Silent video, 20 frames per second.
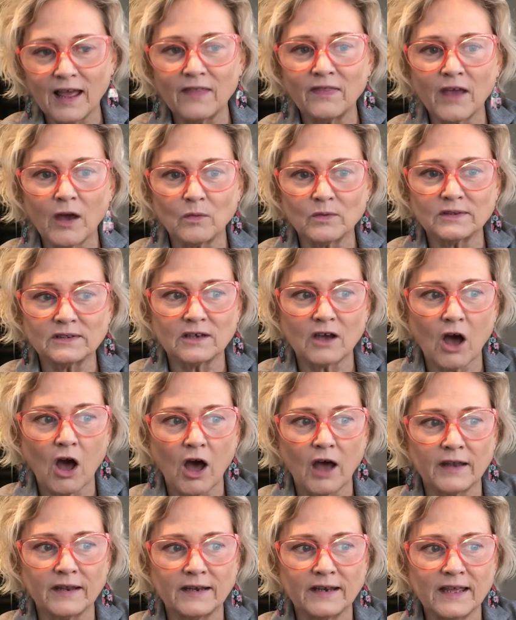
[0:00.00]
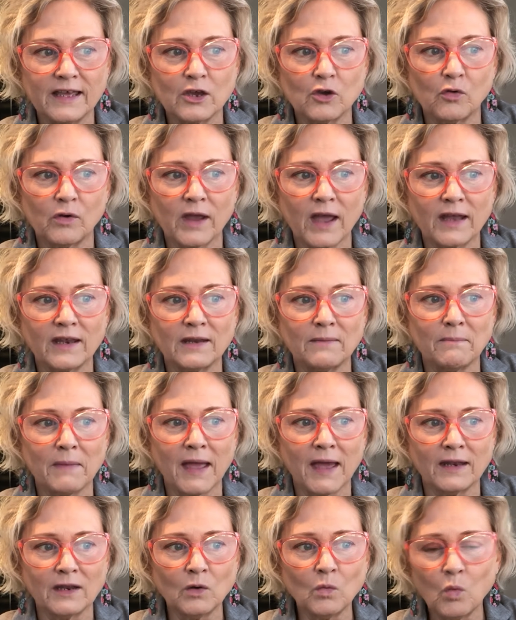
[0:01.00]
and that was God, and He created
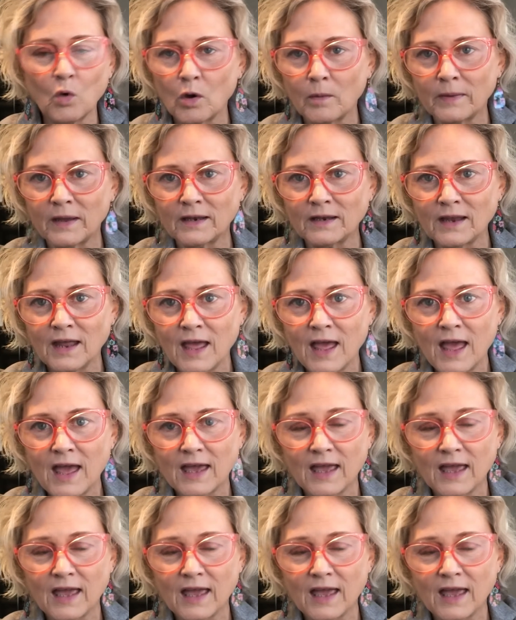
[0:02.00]
man and woman,